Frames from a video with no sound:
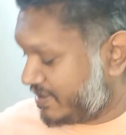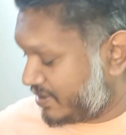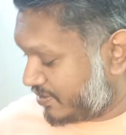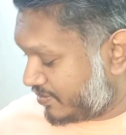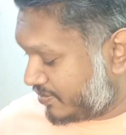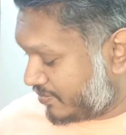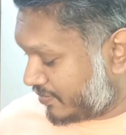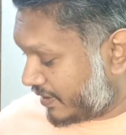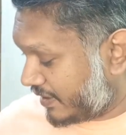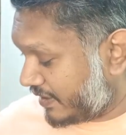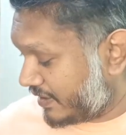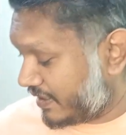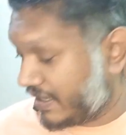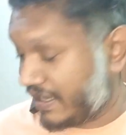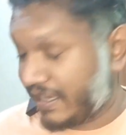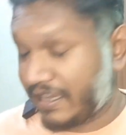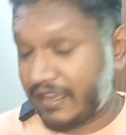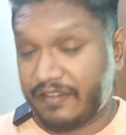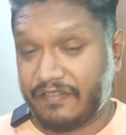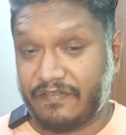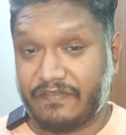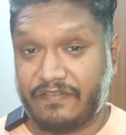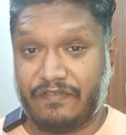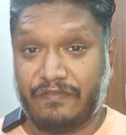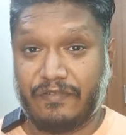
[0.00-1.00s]
So, I
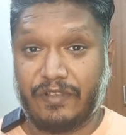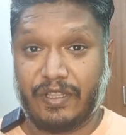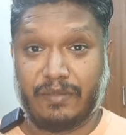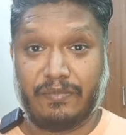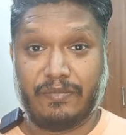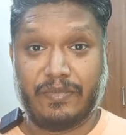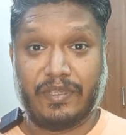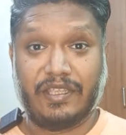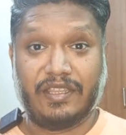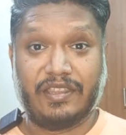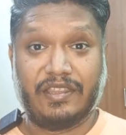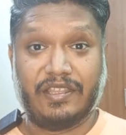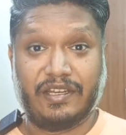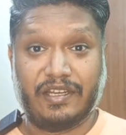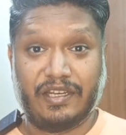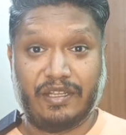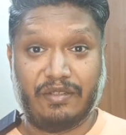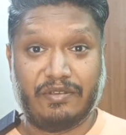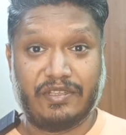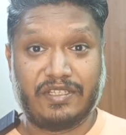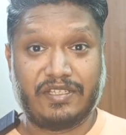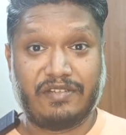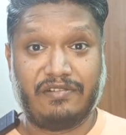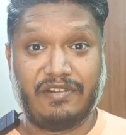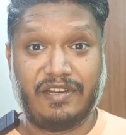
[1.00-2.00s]
have with me the
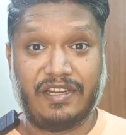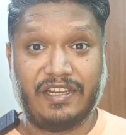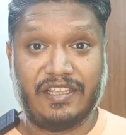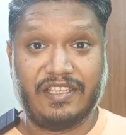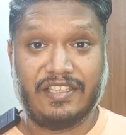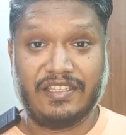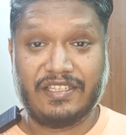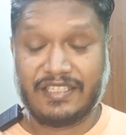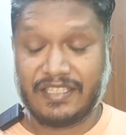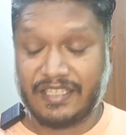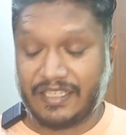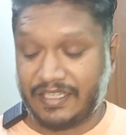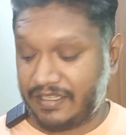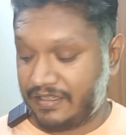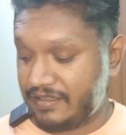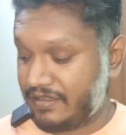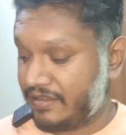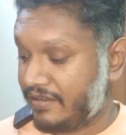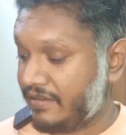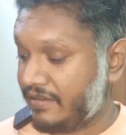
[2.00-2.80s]
newest release.